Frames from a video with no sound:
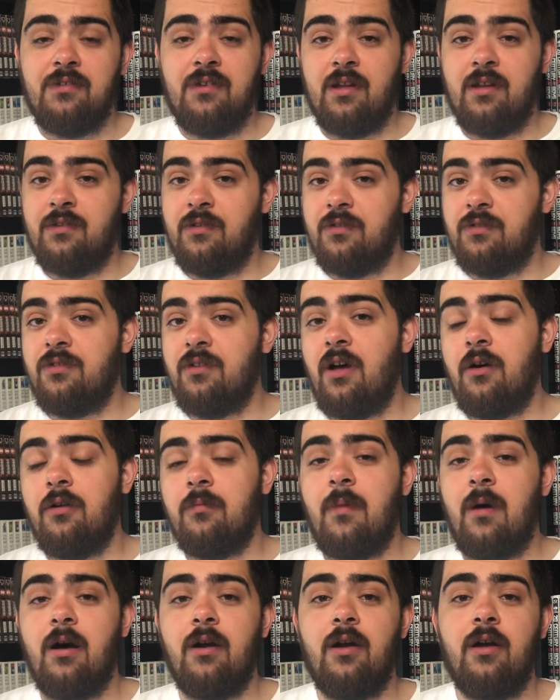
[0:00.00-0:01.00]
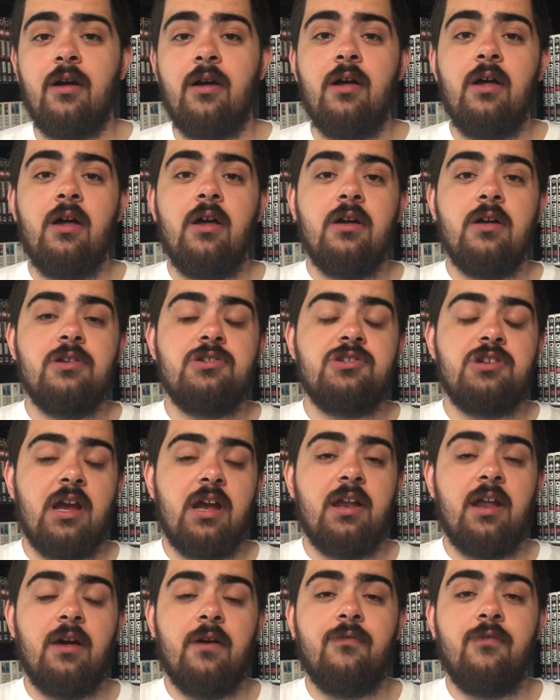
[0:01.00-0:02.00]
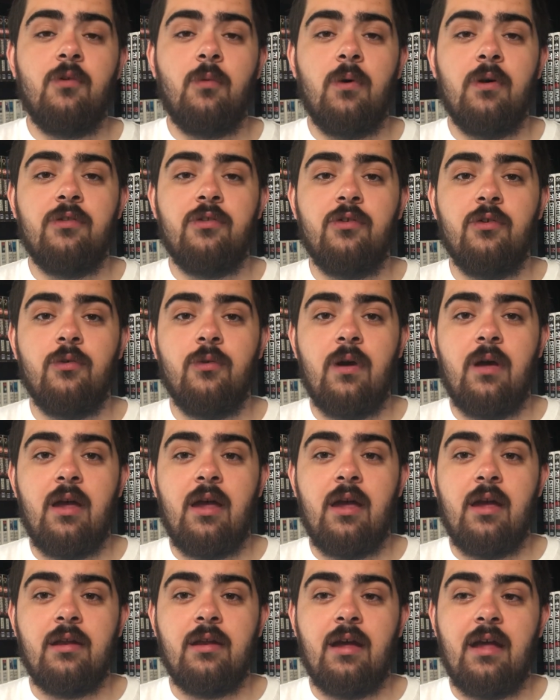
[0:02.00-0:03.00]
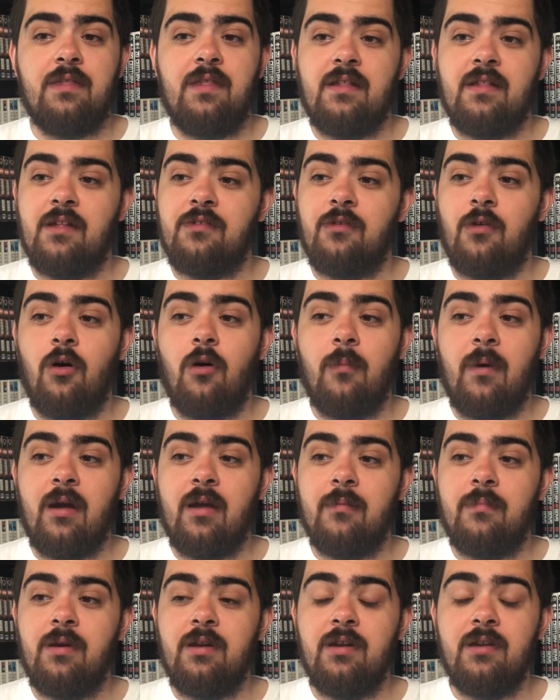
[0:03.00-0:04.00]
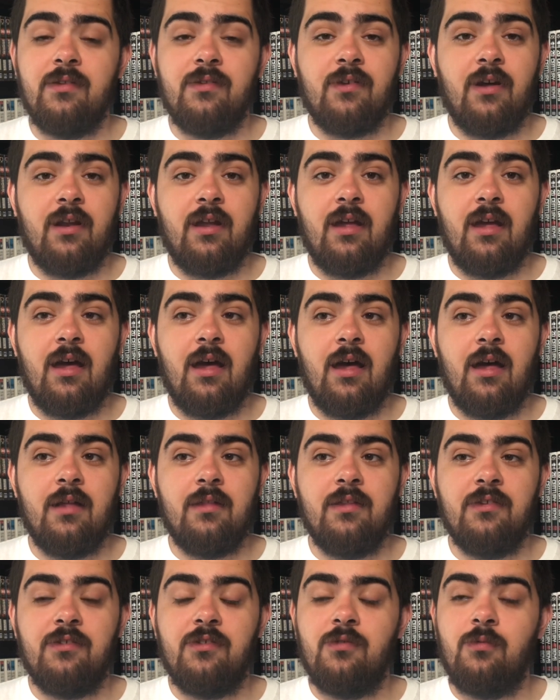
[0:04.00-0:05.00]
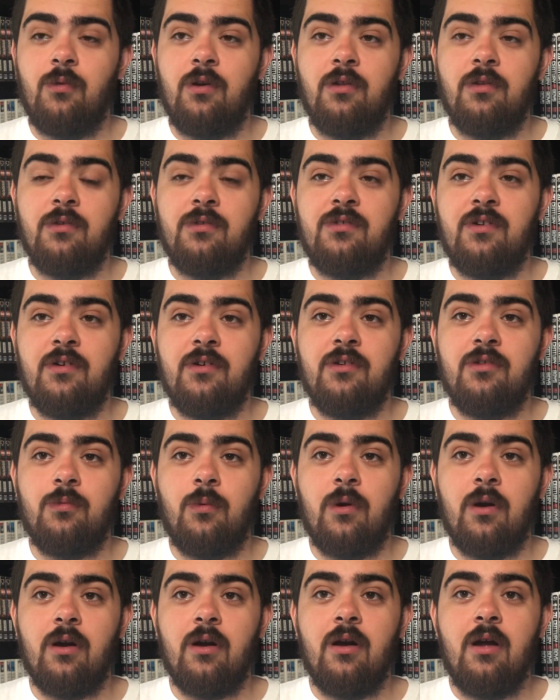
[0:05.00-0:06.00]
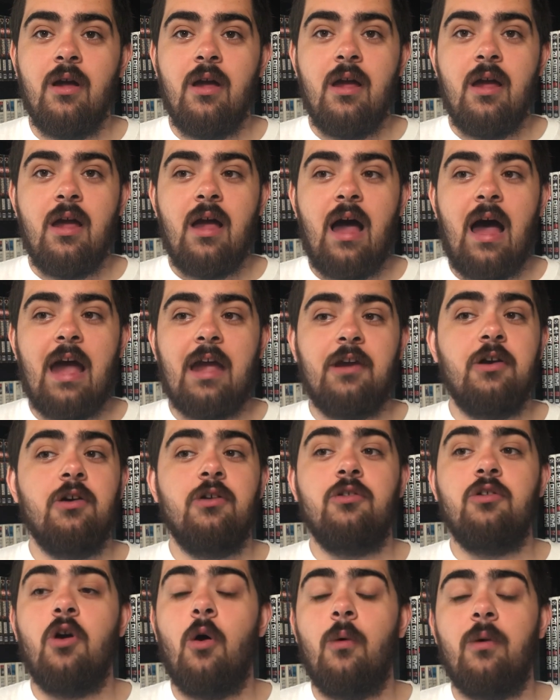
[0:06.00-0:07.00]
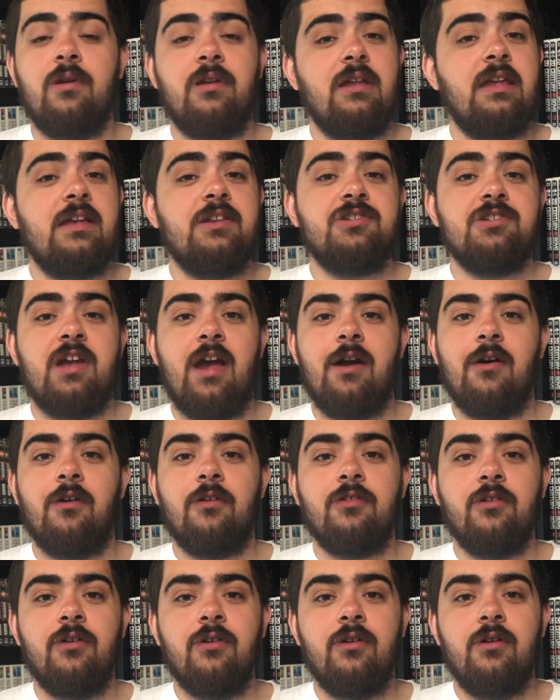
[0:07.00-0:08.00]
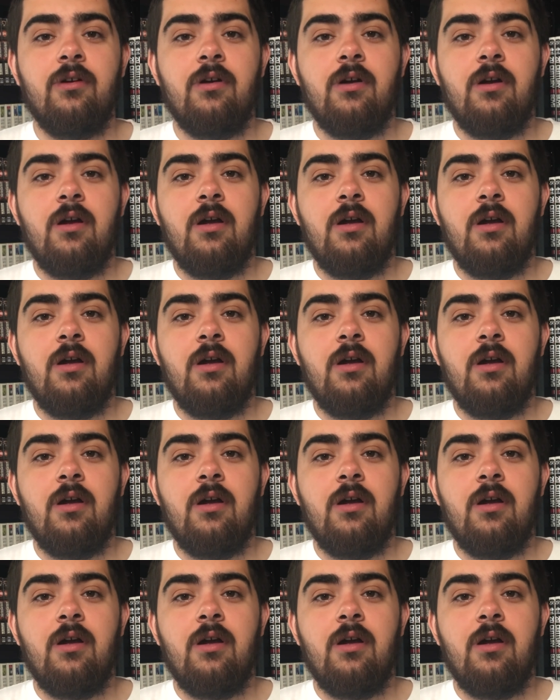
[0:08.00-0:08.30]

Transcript: said, it's a solid manga. Check it out if you want to, and I think that's all my opinions on it. This is one of the series where I could go into each character,